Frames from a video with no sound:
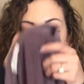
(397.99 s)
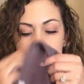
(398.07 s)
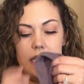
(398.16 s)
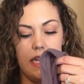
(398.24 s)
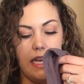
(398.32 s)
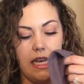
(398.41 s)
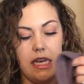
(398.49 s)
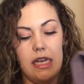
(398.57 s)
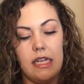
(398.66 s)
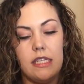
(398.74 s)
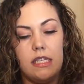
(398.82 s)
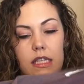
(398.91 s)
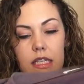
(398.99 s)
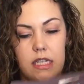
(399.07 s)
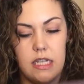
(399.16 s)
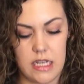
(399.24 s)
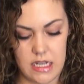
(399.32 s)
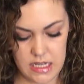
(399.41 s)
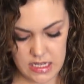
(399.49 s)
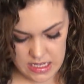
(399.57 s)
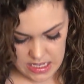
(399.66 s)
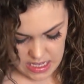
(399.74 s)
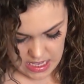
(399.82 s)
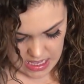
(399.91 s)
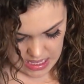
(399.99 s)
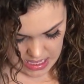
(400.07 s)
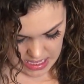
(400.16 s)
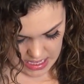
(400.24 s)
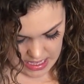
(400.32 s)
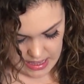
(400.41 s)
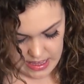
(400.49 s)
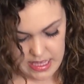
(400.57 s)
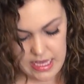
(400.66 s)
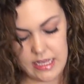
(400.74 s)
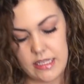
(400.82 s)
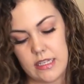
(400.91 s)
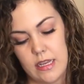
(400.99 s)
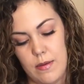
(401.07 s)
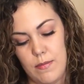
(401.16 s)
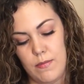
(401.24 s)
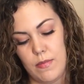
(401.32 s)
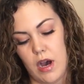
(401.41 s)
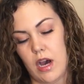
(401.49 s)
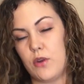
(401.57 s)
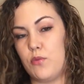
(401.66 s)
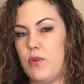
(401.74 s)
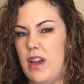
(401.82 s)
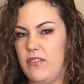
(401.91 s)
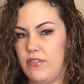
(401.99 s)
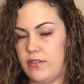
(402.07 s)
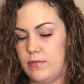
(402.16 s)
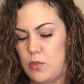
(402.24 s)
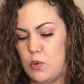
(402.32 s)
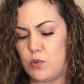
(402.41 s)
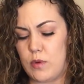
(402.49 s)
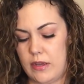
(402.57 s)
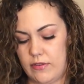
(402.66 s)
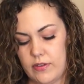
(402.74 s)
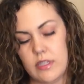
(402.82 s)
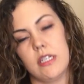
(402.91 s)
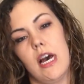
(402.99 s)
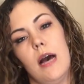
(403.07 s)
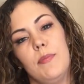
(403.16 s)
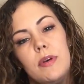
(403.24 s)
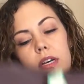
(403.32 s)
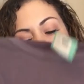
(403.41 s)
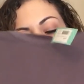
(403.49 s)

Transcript: Next, this Mode Ref top.